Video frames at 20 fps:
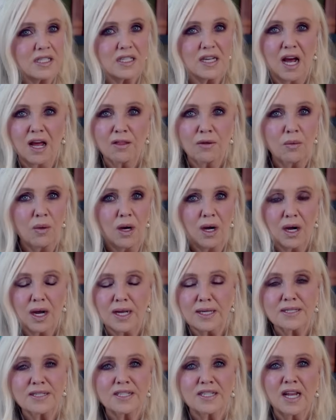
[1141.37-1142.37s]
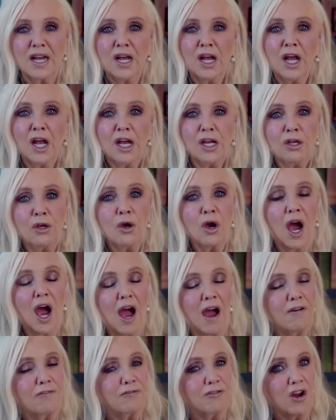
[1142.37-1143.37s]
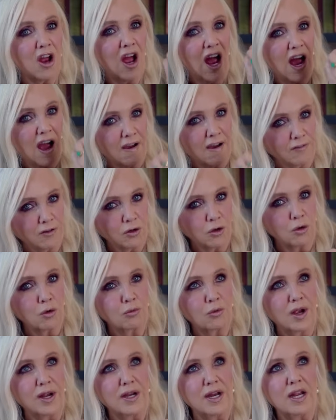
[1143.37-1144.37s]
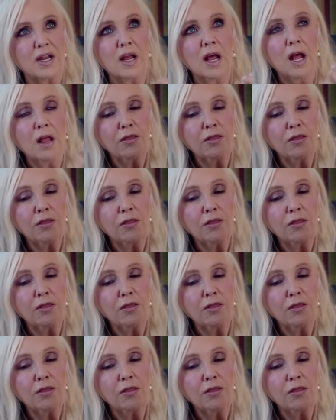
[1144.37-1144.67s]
otherwise. You have to have it already.